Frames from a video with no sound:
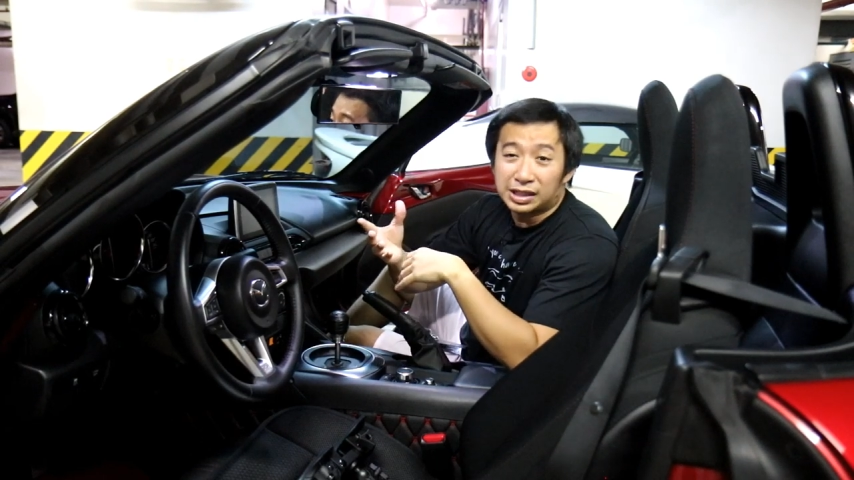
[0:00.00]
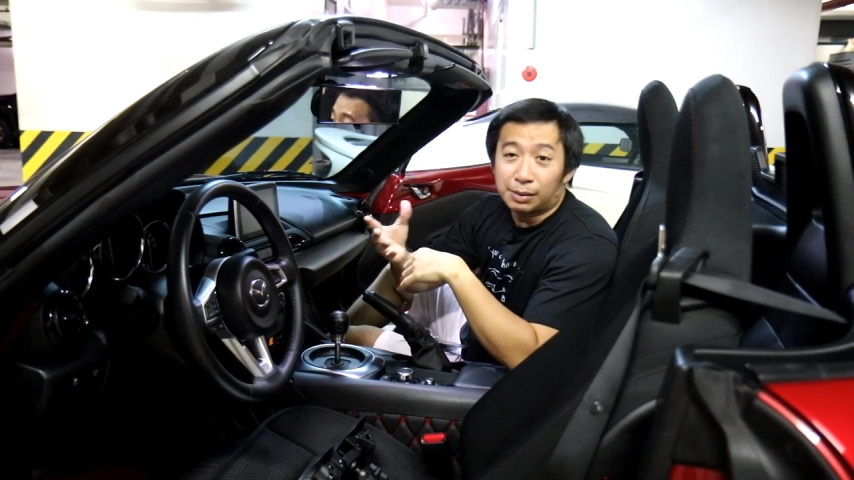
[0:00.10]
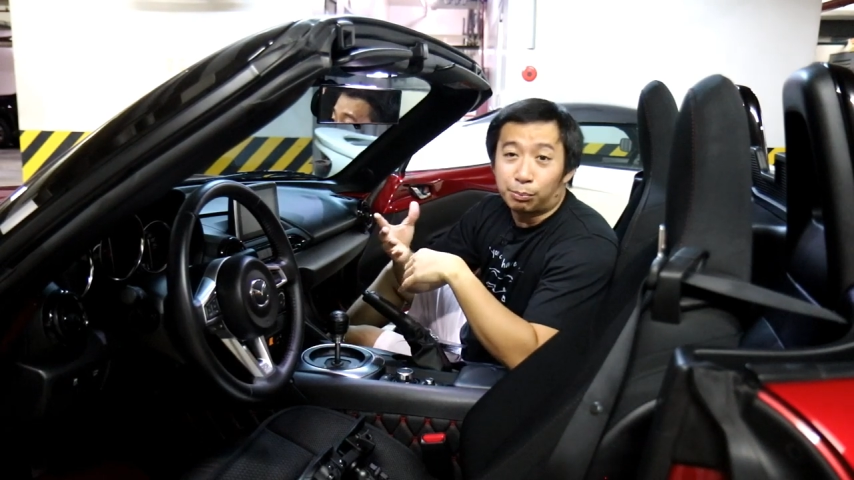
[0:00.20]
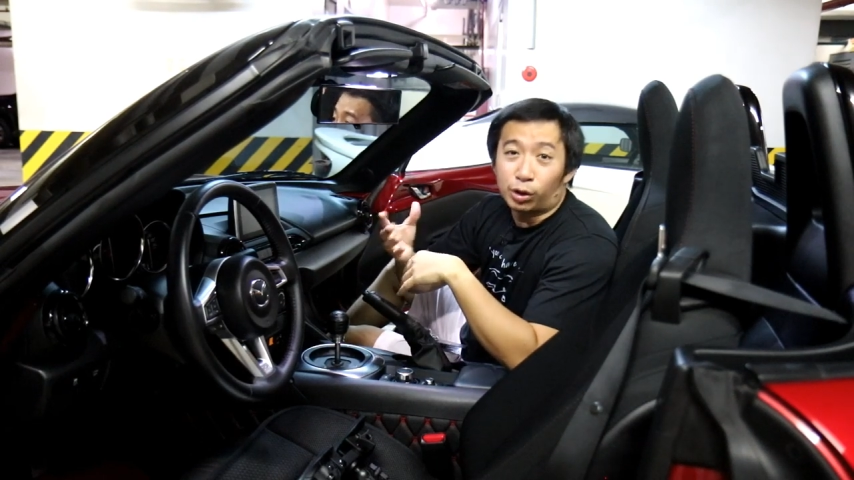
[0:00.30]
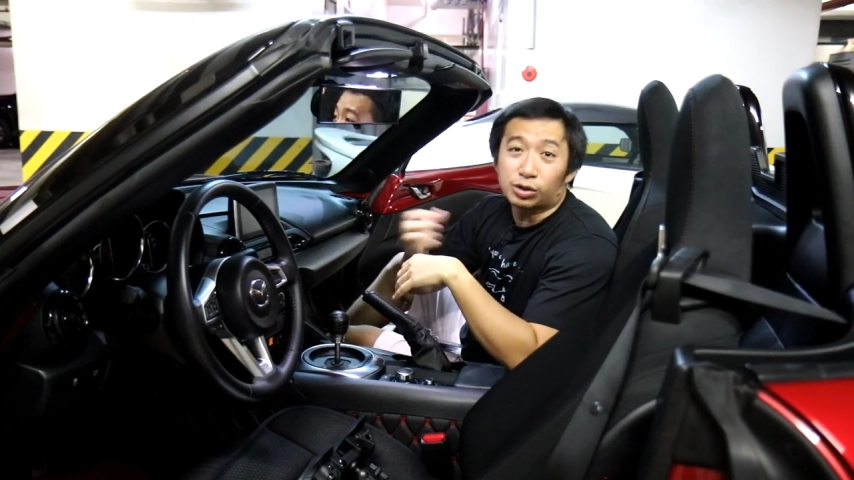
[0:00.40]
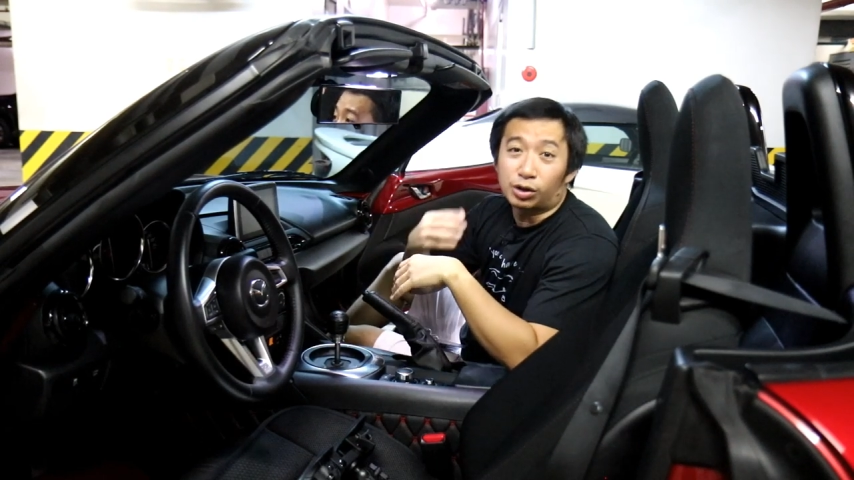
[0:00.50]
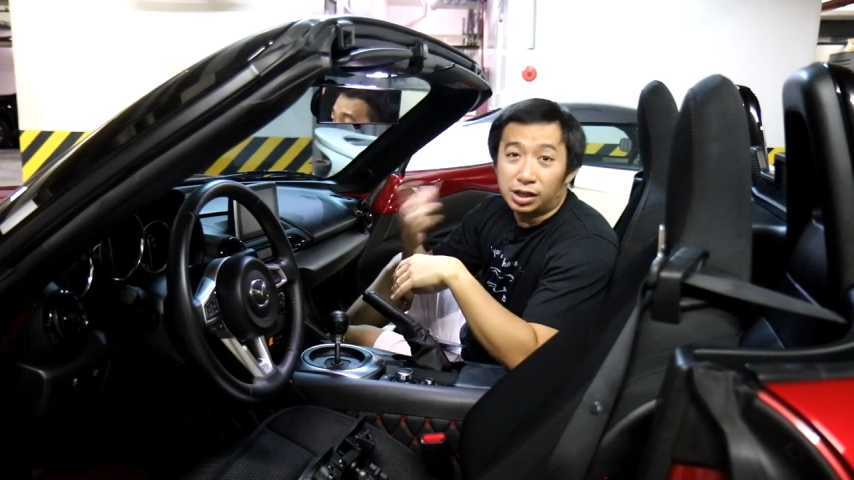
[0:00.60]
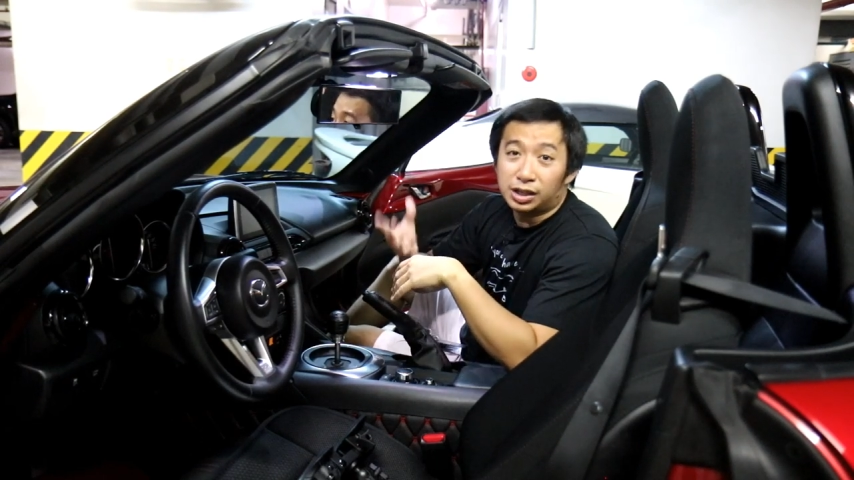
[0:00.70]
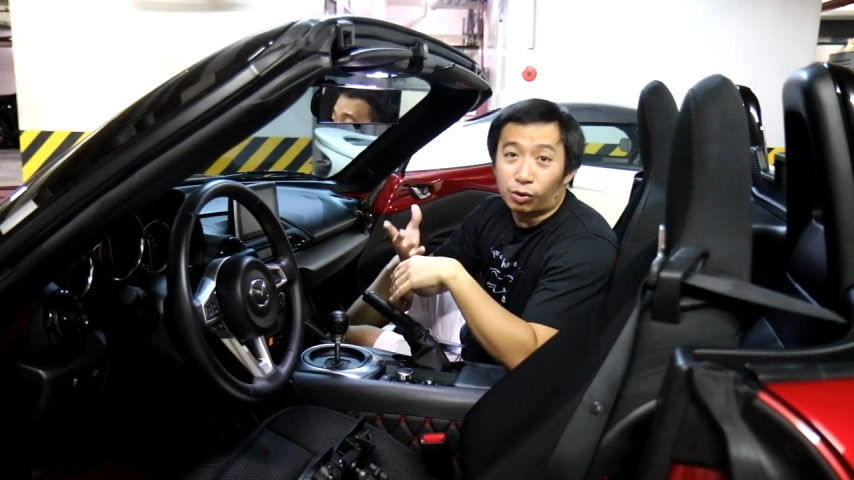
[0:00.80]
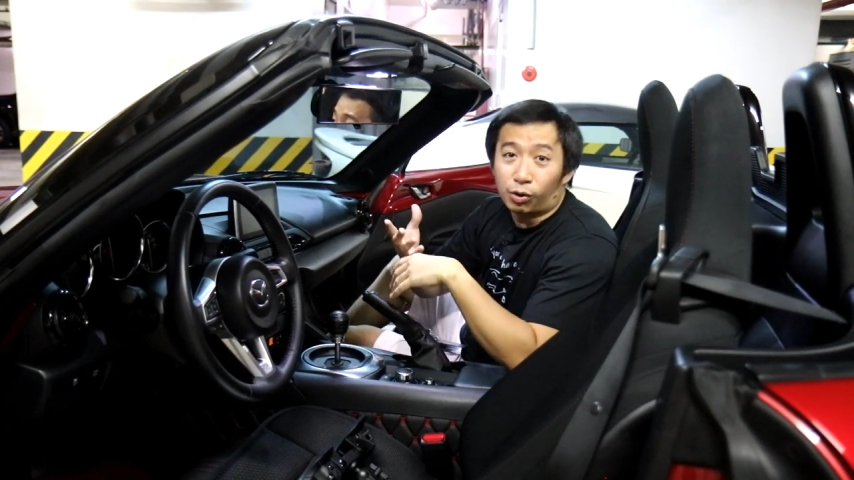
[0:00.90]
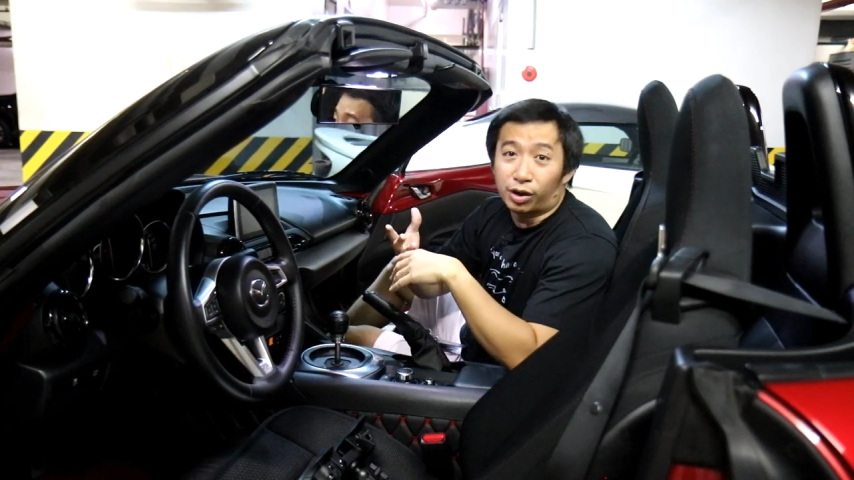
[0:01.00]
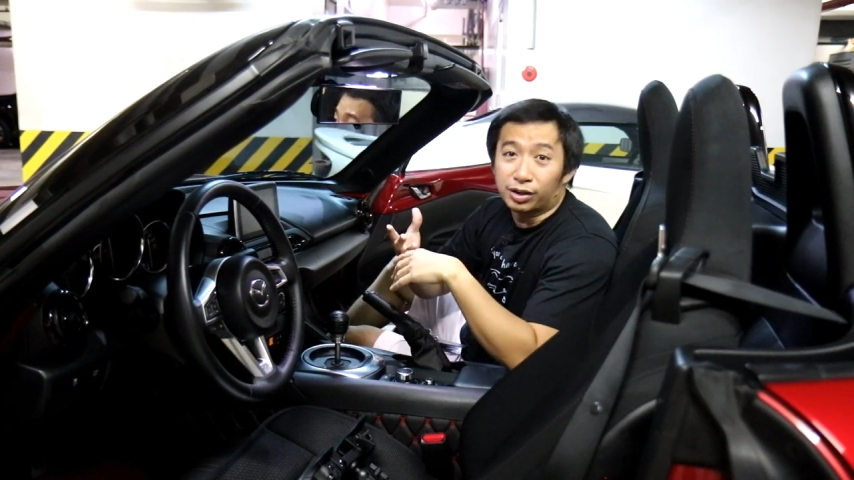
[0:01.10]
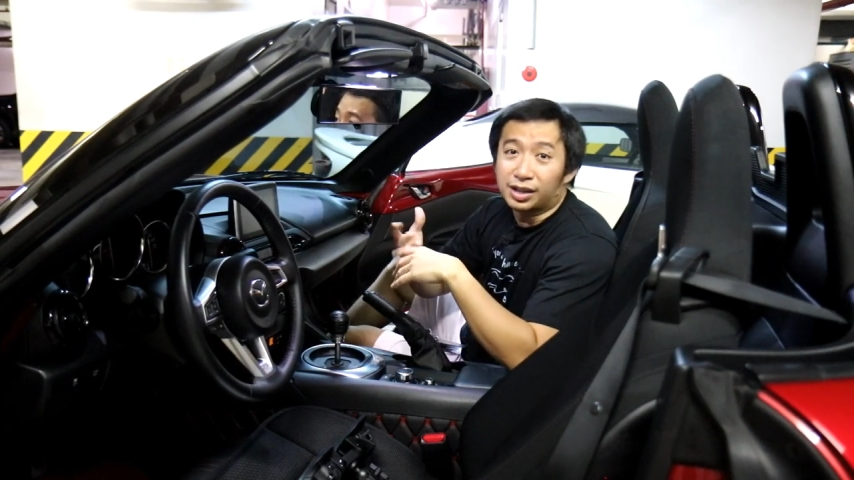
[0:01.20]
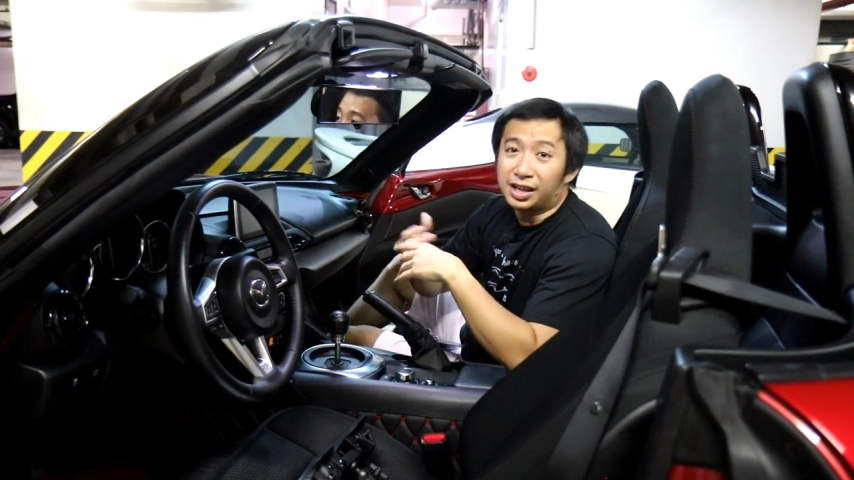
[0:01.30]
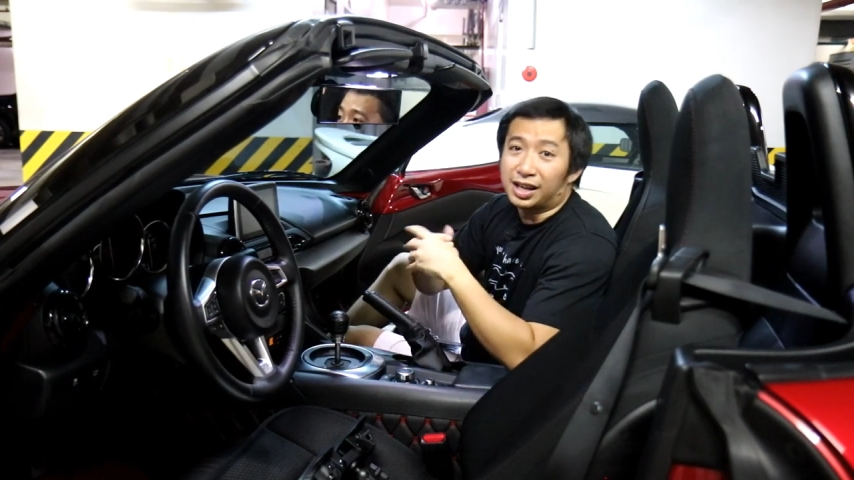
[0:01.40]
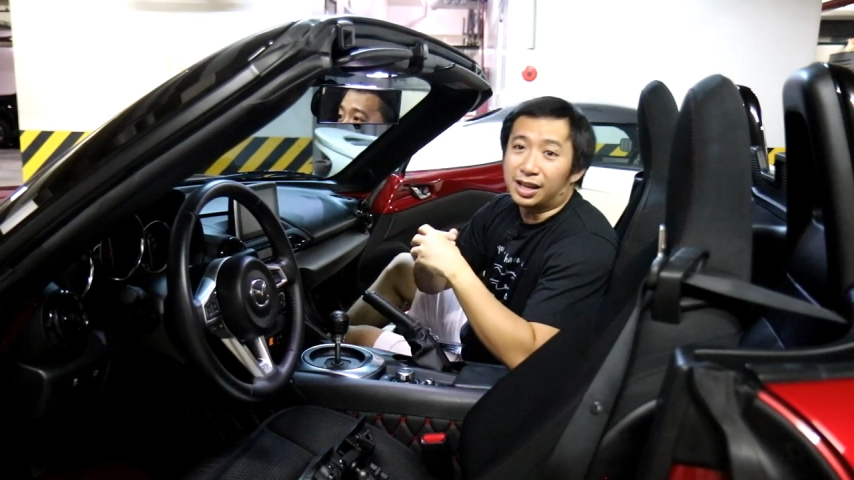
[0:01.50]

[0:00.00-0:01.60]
that I bought early on